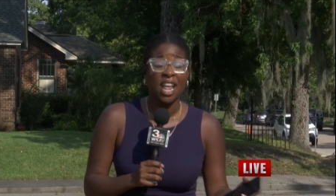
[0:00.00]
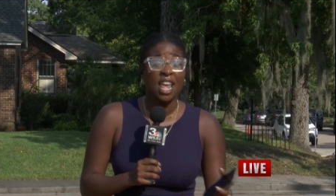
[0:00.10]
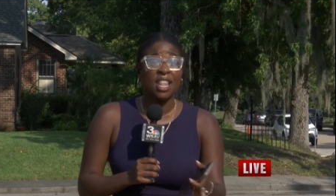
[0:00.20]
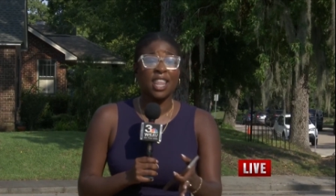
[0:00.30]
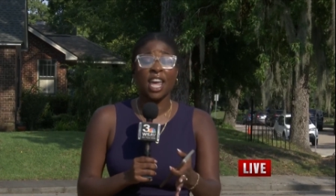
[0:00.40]

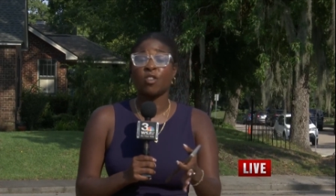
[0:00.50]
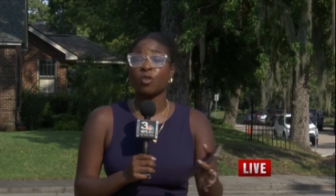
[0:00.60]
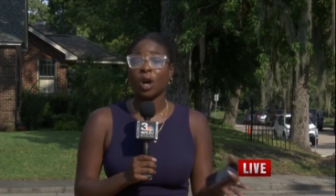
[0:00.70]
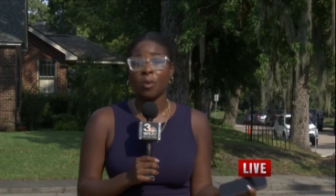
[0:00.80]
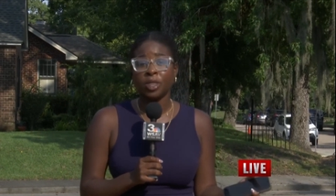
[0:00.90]
they grew
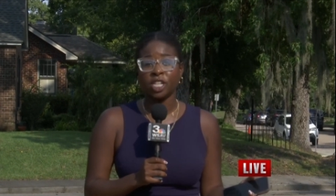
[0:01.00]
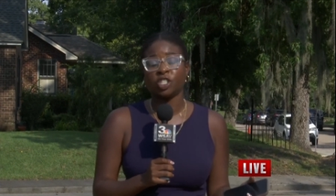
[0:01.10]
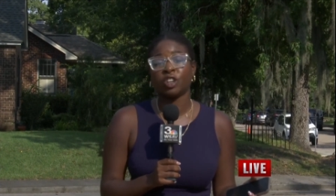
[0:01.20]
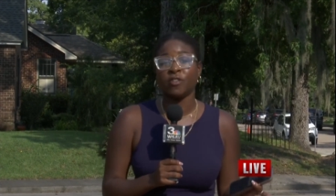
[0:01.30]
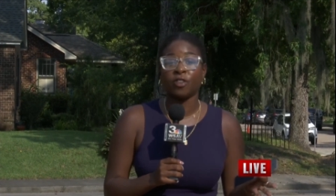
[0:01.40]
up with this
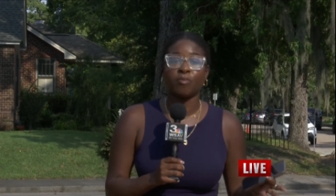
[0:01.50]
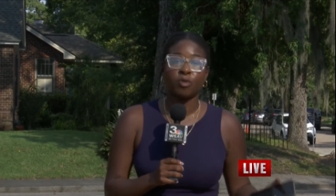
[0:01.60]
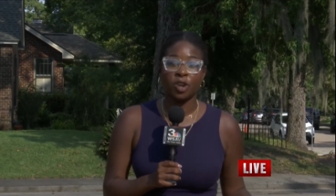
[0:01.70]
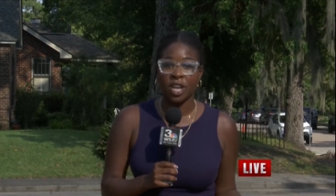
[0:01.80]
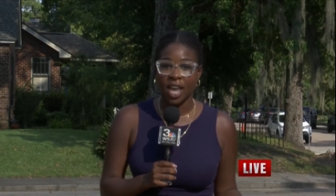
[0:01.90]
tree from
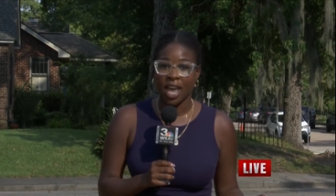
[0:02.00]
pre-K,